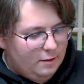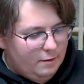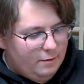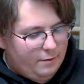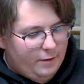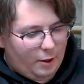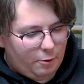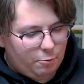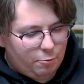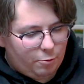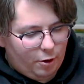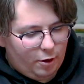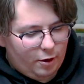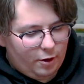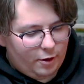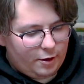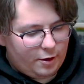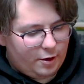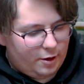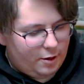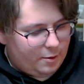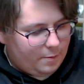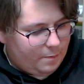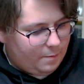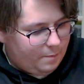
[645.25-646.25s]
Felt wrong.
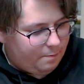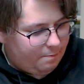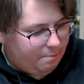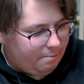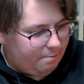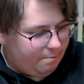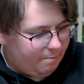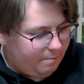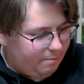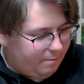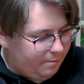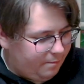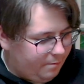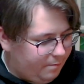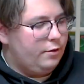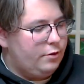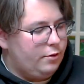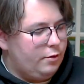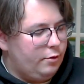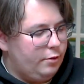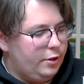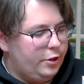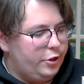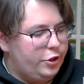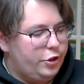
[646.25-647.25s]
This
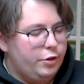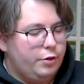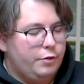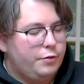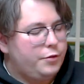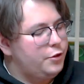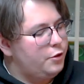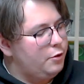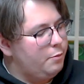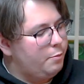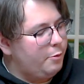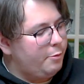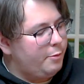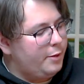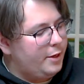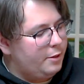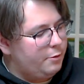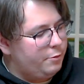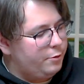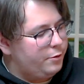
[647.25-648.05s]
whole issue of Superman